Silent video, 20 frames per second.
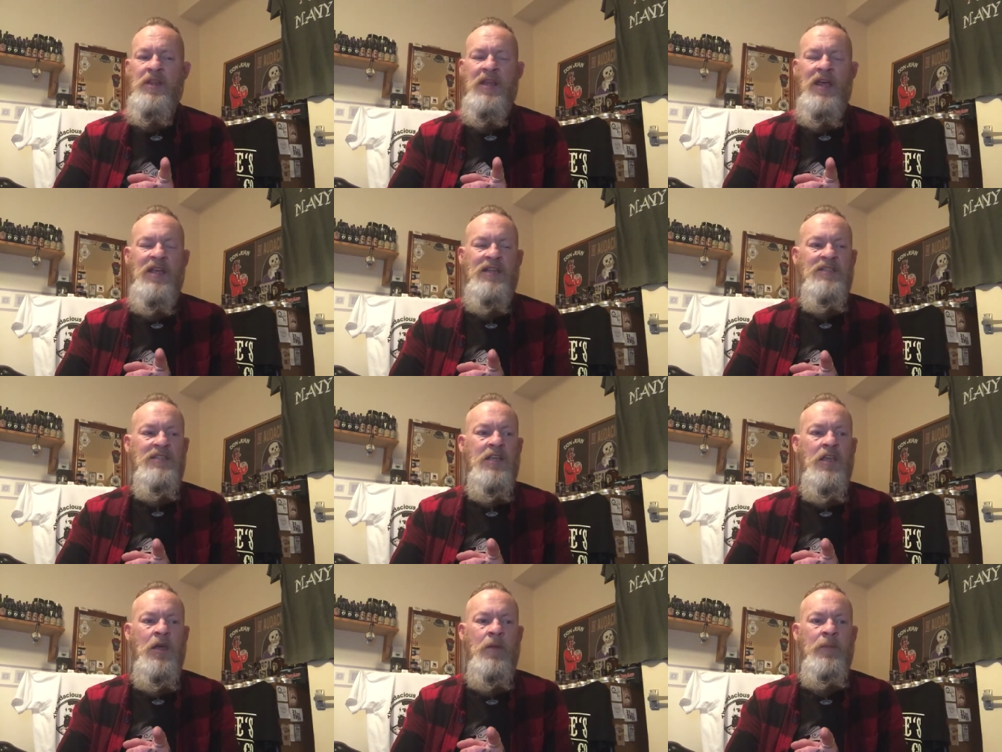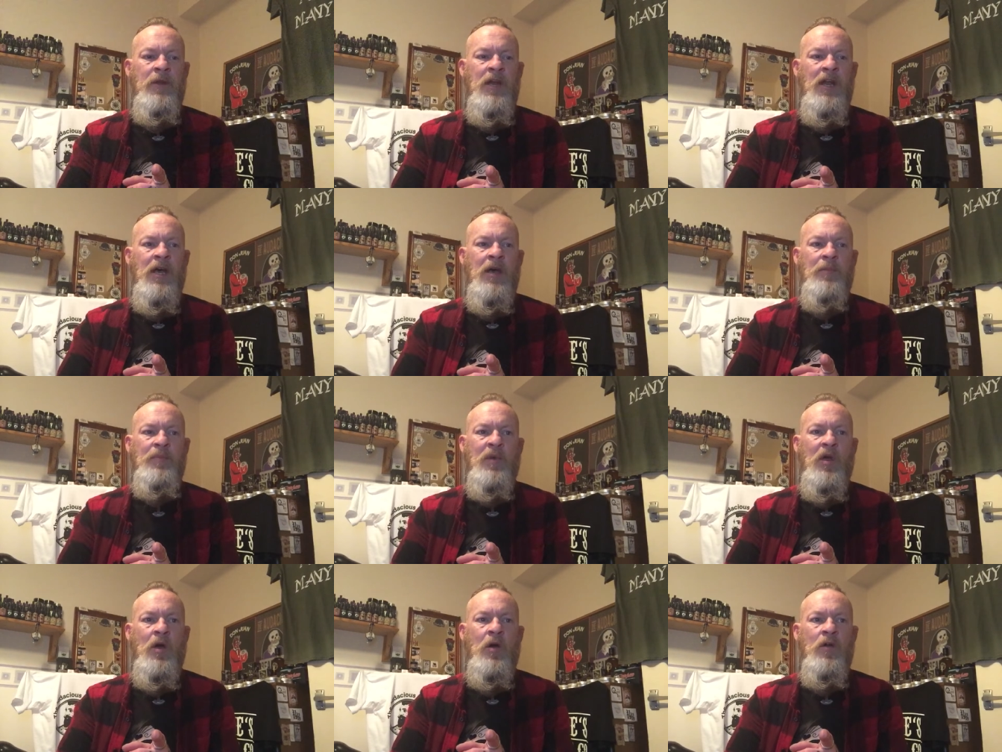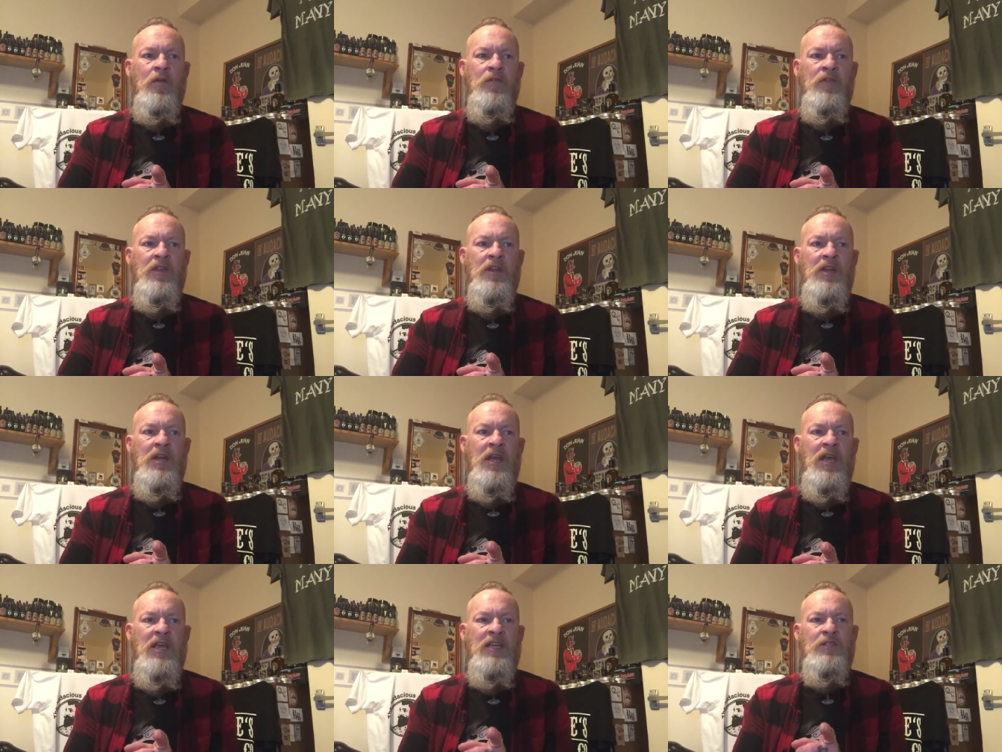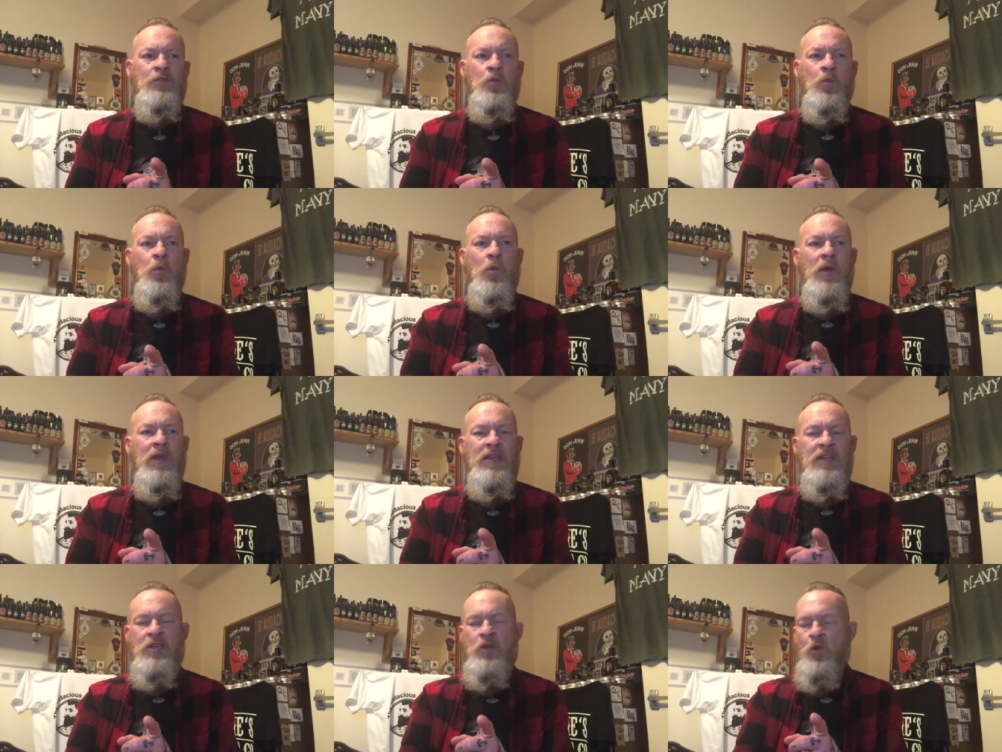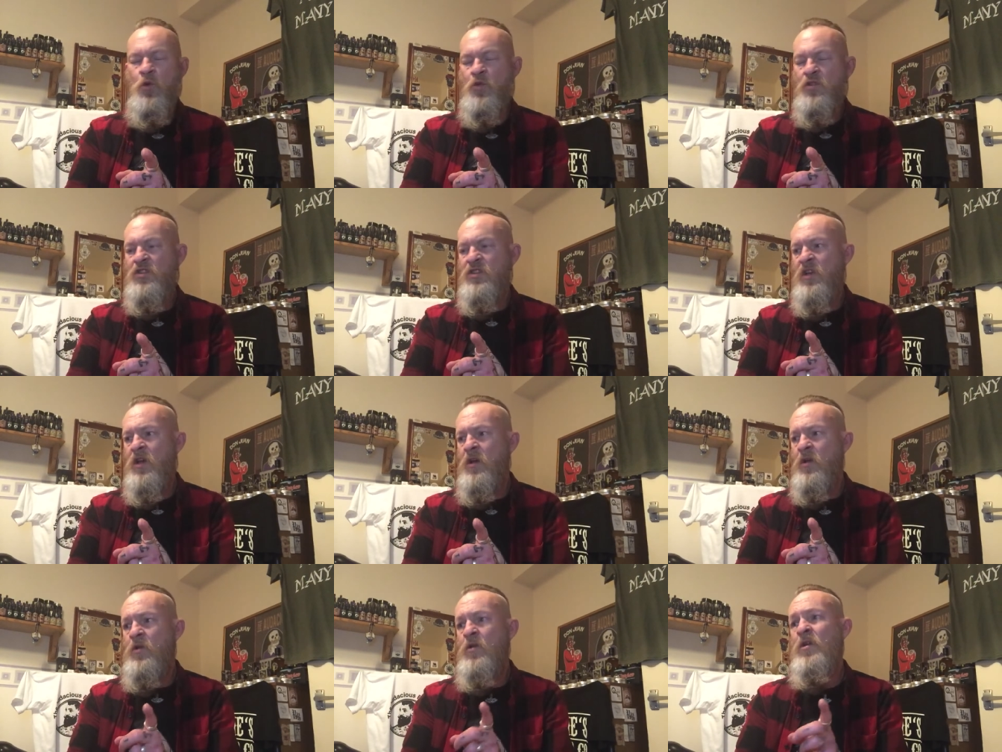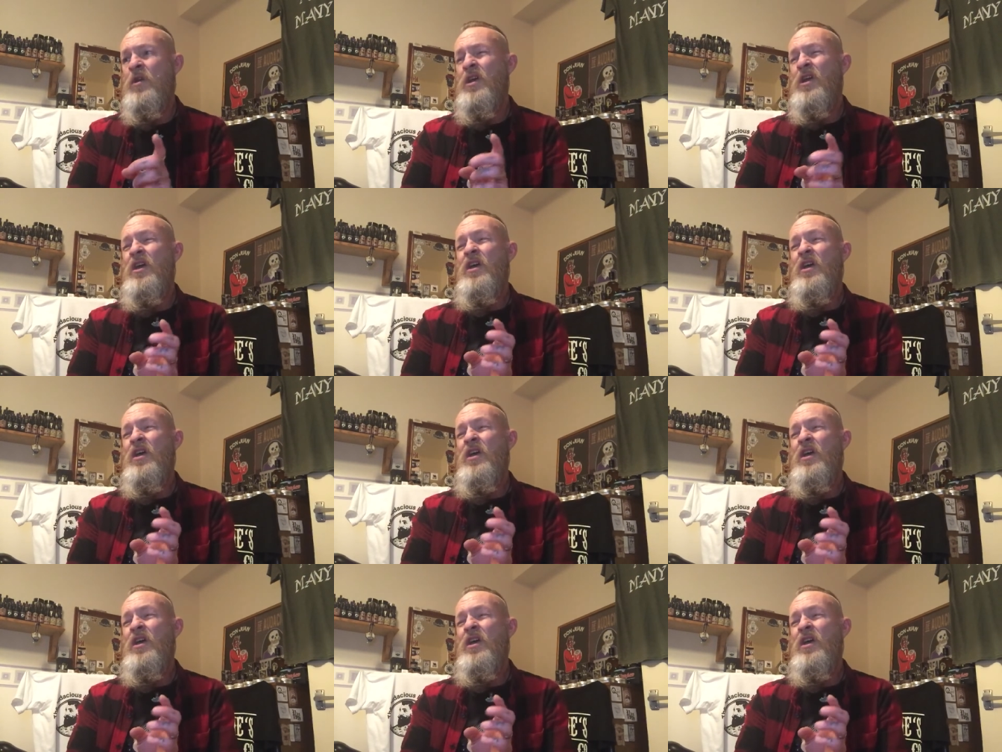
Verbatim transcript: That's coming up over the next week or so.